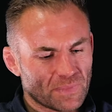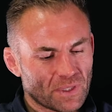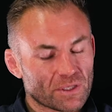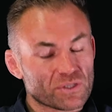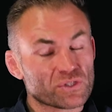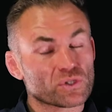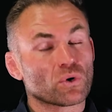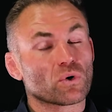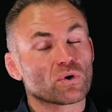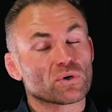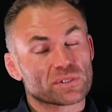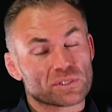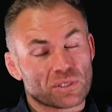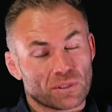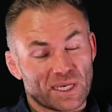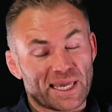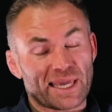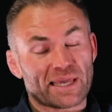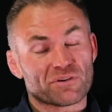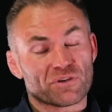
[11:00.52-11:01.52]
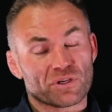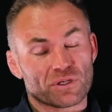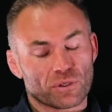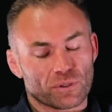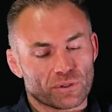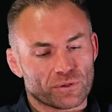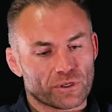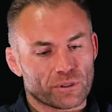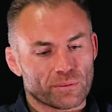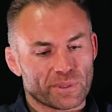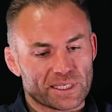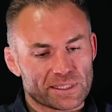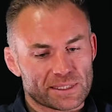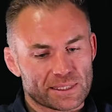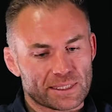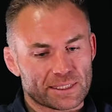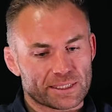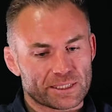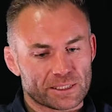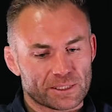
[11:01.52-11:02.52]
score is called 18 under,
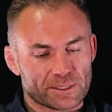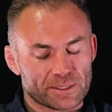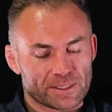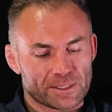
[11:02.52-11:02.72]
basically, you know.